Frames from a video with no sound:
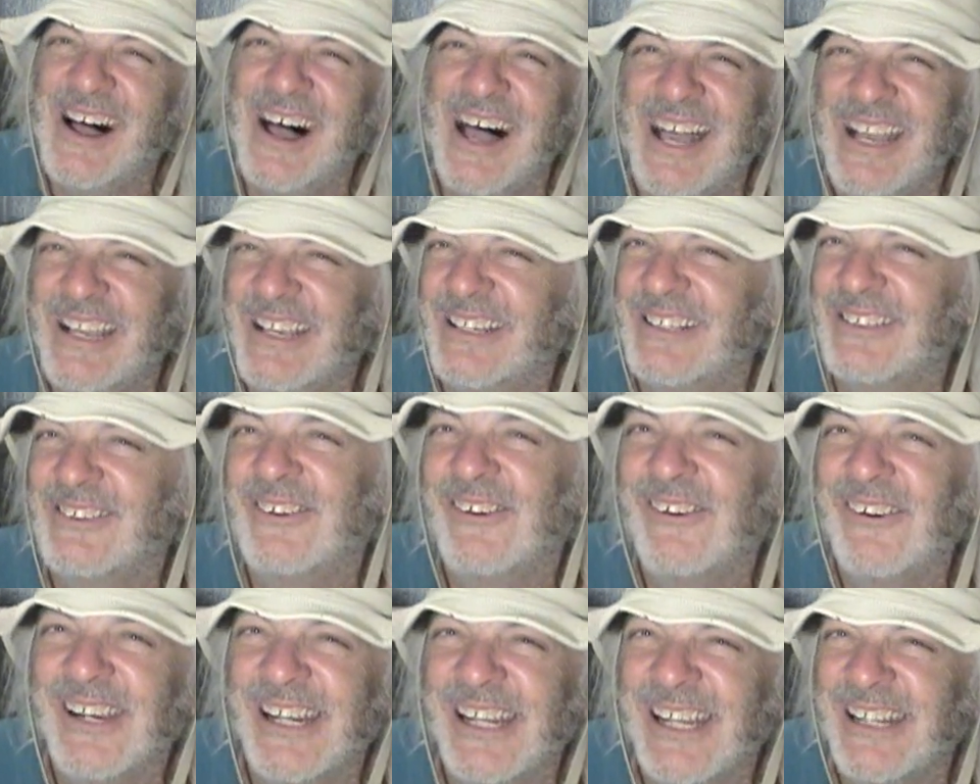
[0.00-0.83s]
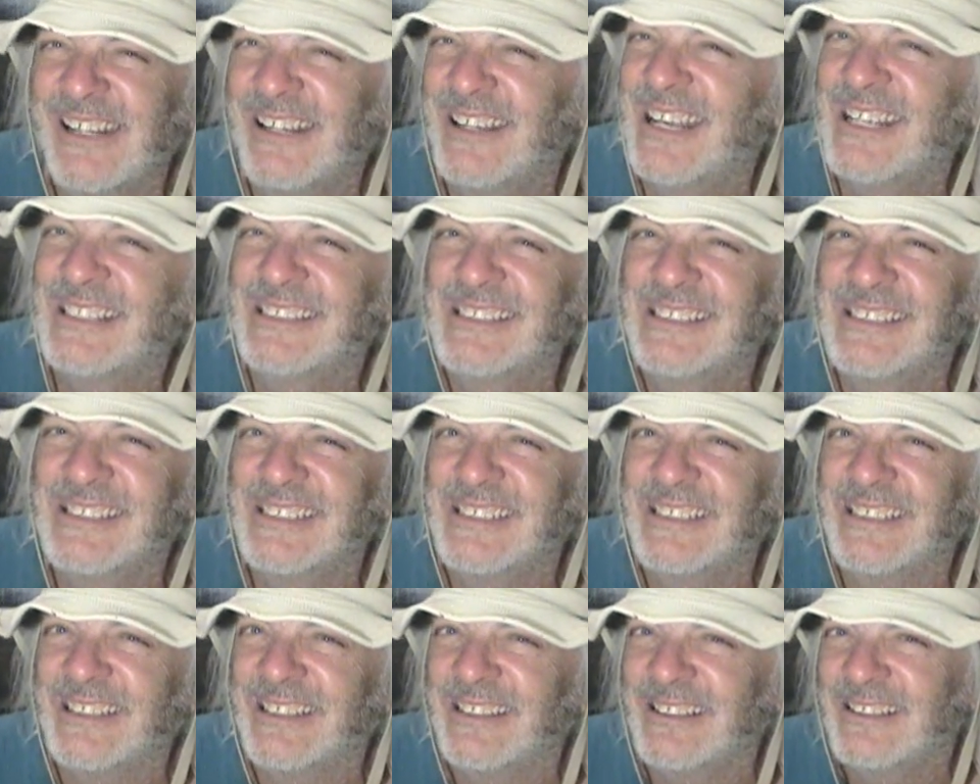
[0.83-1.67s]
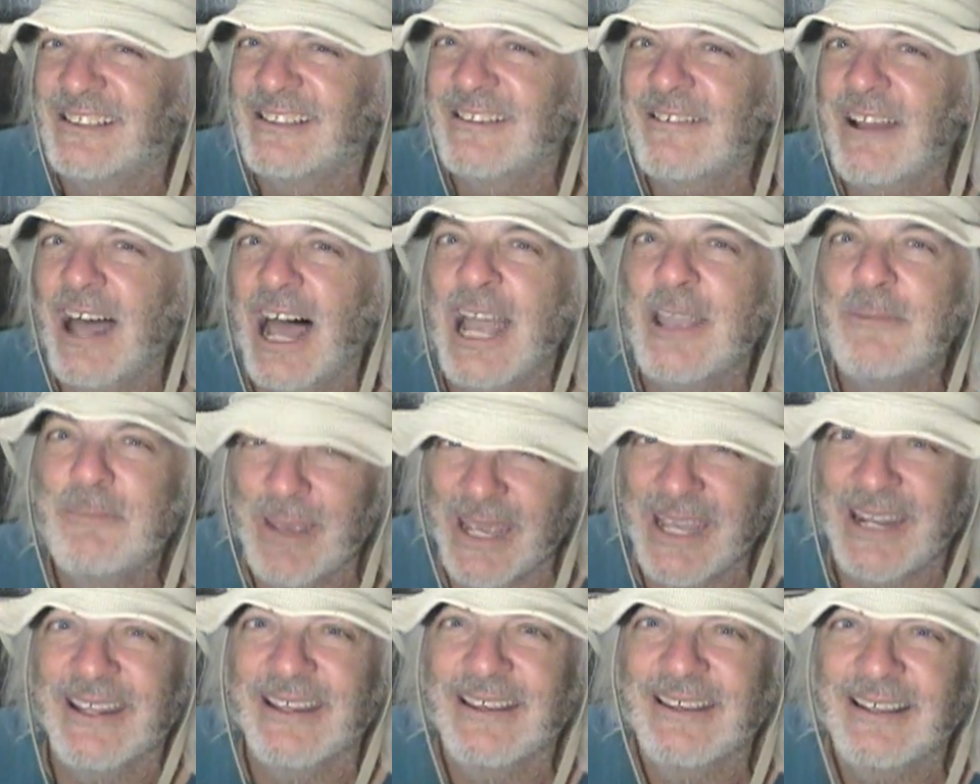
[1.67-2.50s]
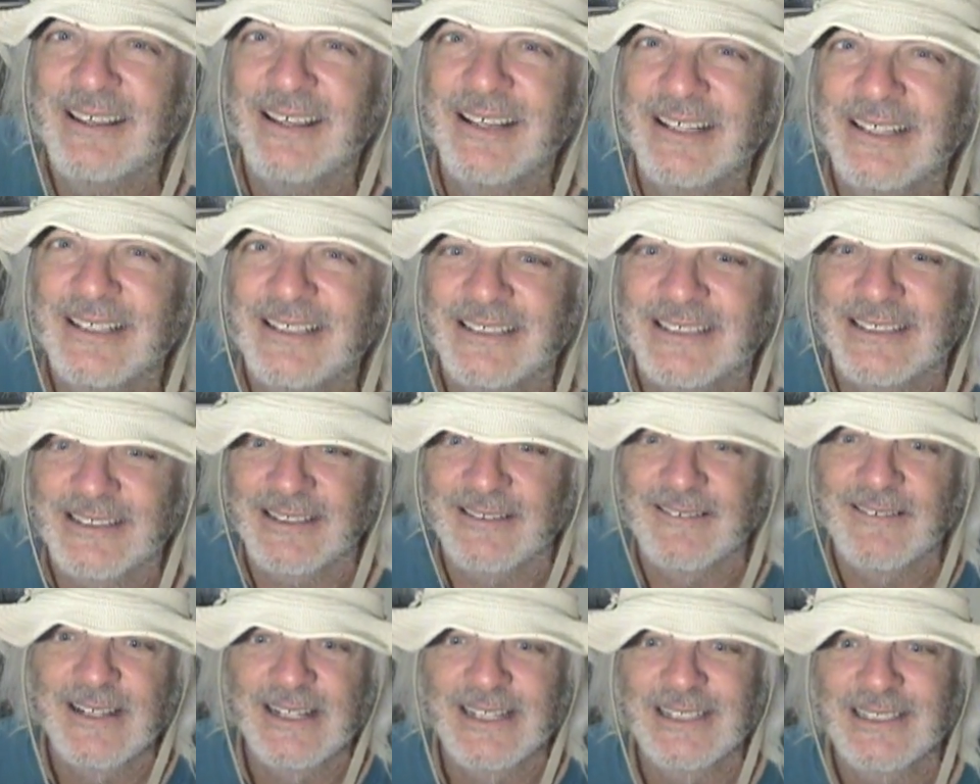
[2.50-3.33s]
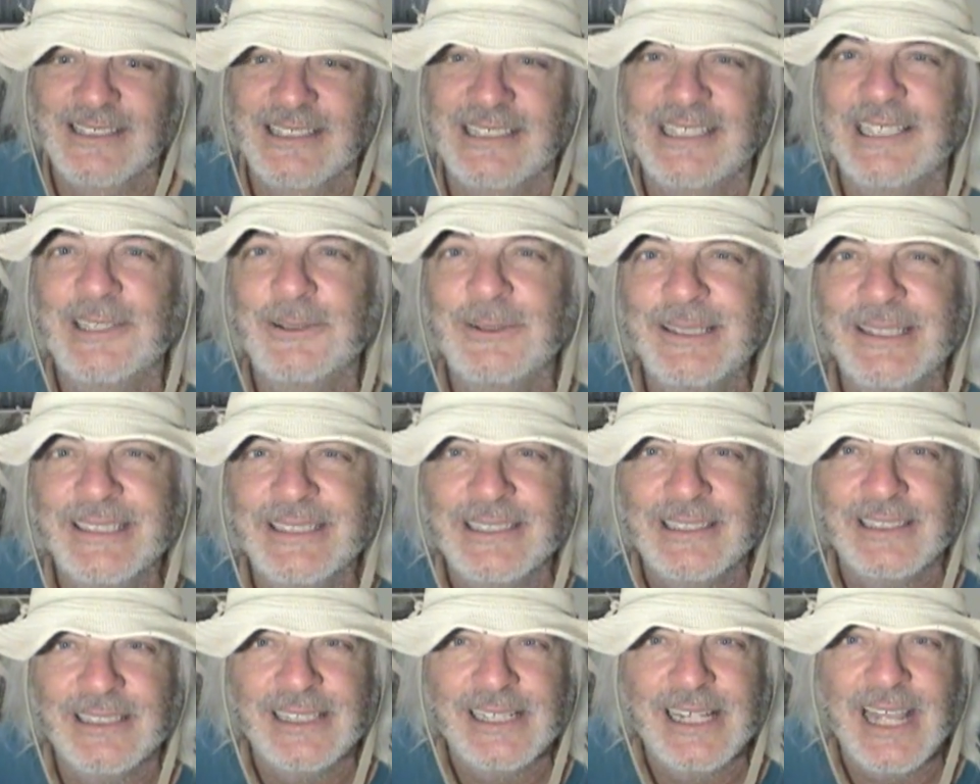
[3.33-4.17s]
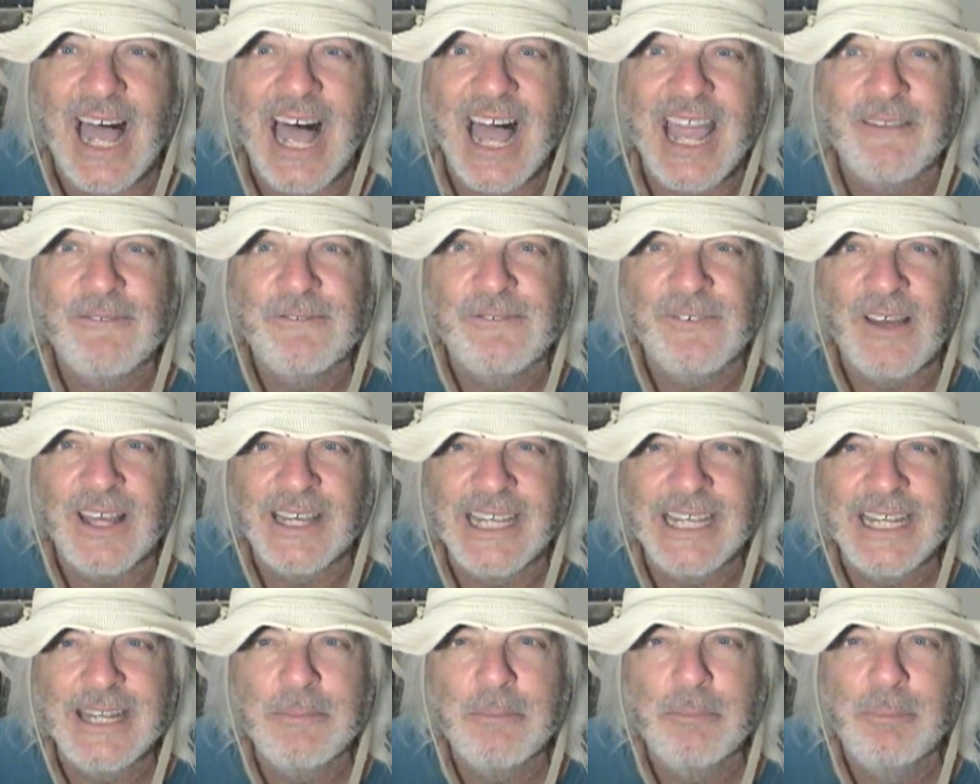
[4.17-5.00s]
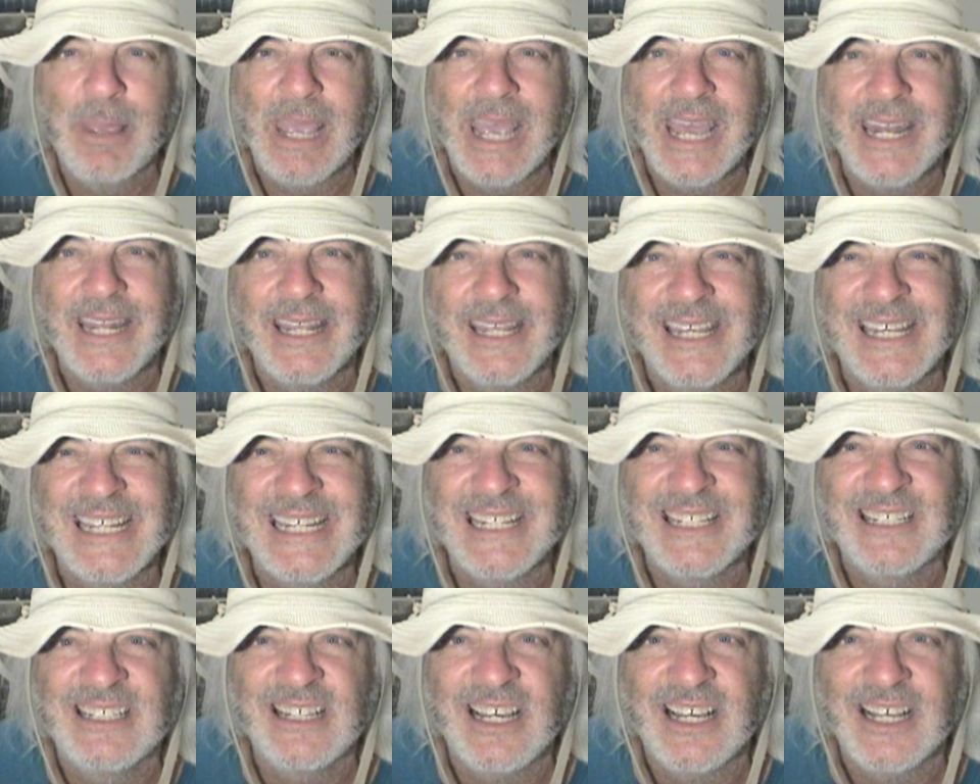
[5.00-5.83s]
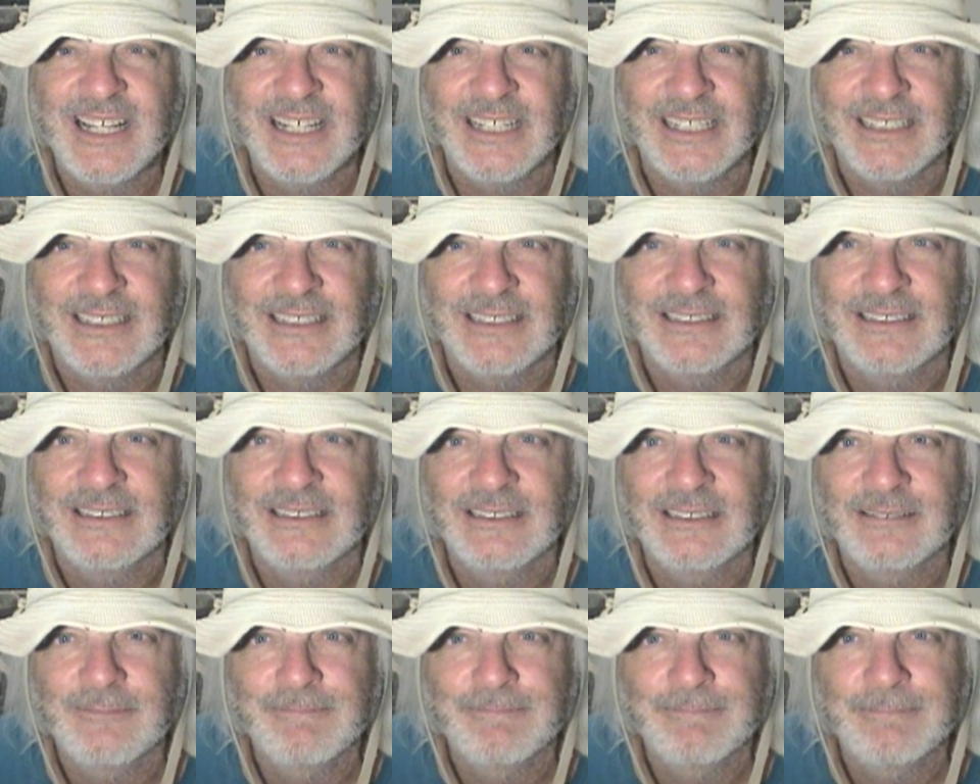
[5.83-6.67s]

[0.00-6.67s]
hot and horny, doesn't it? I bet it does. Seriously, I fucking bet it does.